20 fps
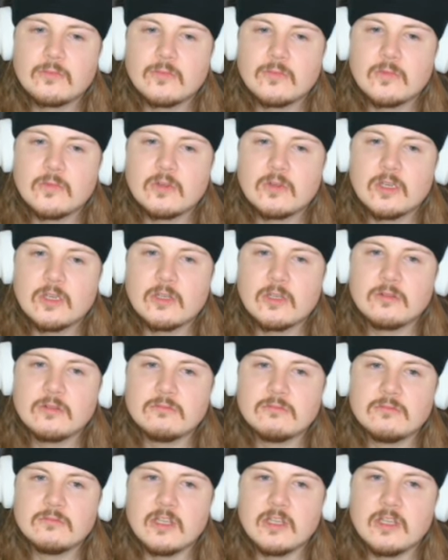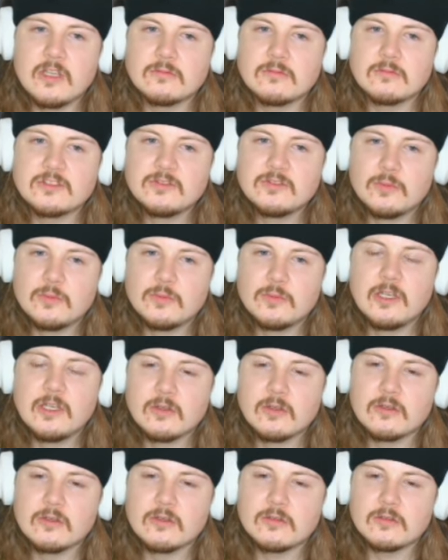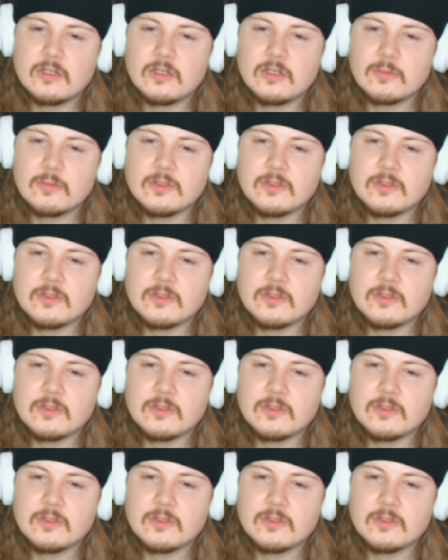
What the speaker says: And yeah, she's really good on carpet.